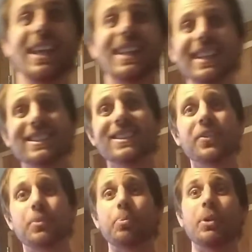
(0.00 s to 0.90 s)
This stuff's
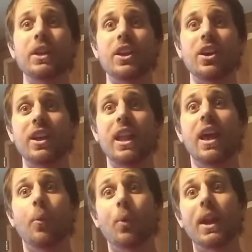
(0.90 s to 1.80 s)
pretty good.
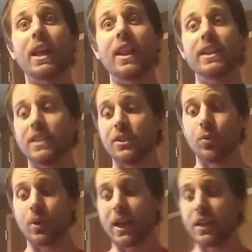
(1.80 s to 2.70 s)
What I like to do
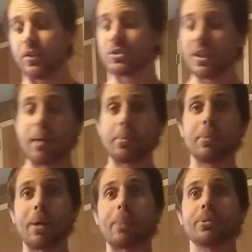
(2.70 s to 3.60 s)
when I use lemon
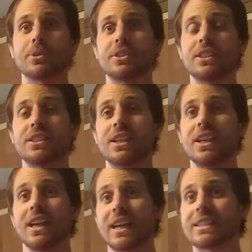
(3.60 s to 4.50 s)
pepper seasoning
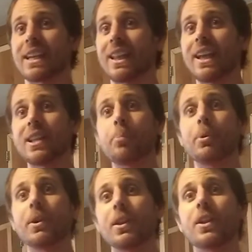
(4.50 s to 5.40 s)
is I like to put
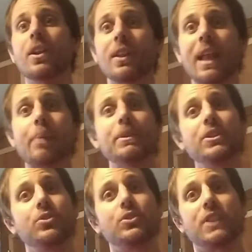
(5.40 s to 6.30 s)
a little lemon
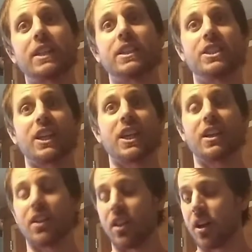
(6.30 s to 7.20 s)
juice on the chicken
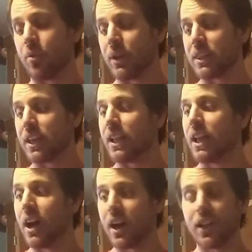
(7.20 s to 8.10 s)
along with it.
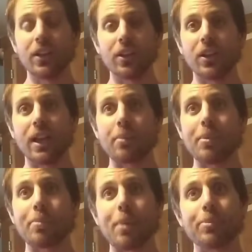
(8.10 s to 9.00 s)
A little lemon
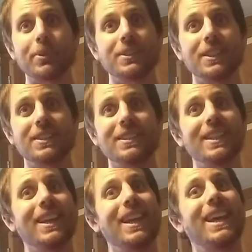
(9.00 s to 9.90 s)
pepper
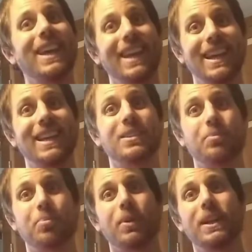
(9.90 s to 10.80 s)
seasoning, it is
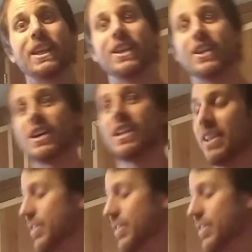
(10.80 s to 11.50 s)
pretty good.